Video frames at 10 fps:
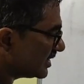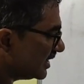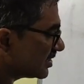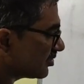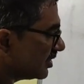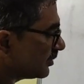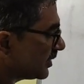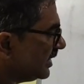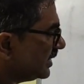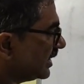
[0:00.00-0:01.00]
is going to
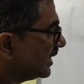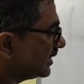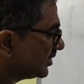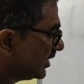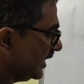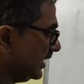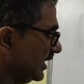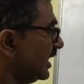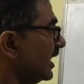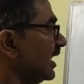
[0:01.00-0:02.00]
print 3.
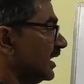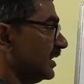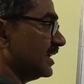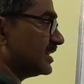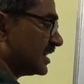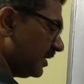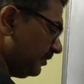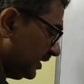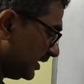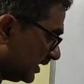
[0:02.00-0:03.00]
Next
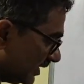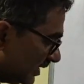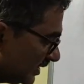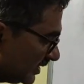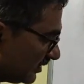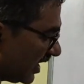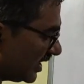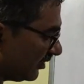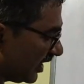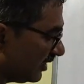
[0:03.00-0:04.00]
time the value
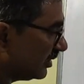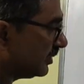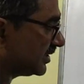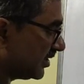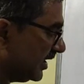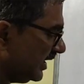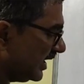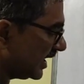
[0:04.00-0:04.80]
of I will be 3, and